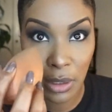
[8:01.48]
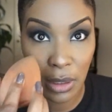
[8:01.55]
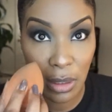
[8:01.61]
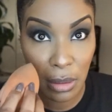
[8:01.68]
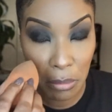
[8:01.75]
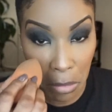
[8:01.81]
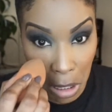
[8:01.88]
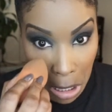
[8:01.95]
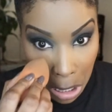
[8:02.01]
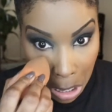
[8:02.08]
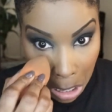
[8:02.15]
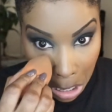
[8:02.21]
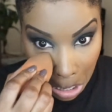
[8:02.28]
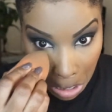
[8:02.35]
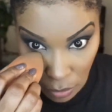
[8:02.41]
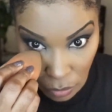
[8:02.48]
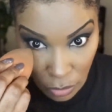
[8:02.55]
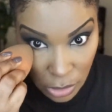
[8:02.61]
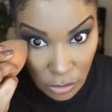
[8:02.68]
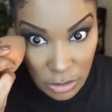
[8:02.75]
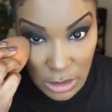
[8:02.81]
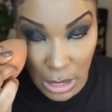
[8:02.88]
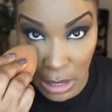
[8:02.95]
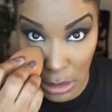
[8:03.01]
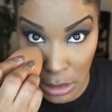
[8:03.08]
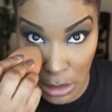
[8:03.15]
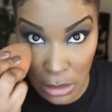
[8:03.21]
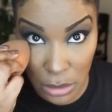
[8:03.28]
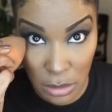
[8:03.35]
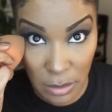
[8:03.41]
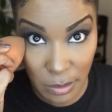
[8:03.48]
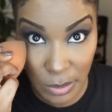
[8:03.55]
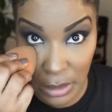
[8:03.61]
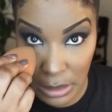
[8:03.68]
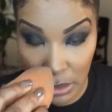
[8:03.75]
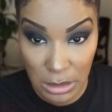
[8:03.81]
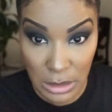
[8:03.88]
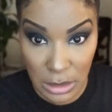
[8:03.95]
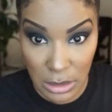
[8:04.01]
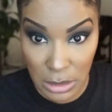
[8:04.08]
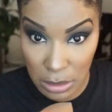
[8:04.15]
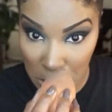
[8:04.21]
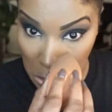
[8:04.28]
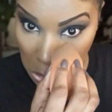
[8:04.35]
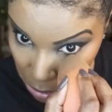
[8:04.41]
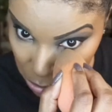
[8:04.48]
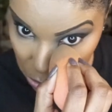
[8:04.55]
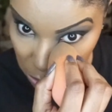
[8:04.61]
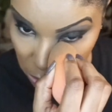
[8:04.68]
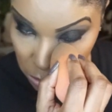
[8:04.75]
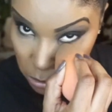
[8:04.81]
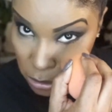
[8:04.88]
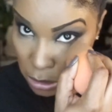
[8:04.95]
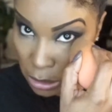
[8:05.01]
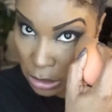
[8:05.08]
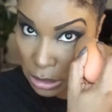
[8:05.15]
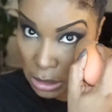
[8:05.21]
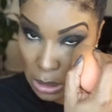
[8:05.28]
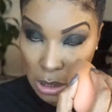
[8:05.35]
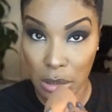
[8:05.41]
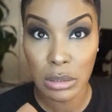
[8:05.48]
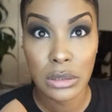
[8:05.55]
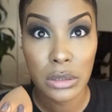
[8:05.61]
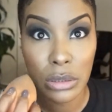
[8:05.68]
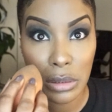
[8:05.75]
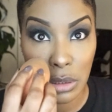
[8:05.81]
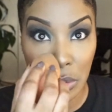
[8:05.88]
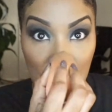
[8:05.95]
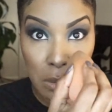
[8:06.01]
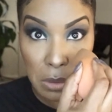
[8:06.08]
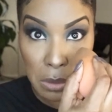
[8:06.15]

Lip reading: And my Real Technique sponge. Just gently kind of just go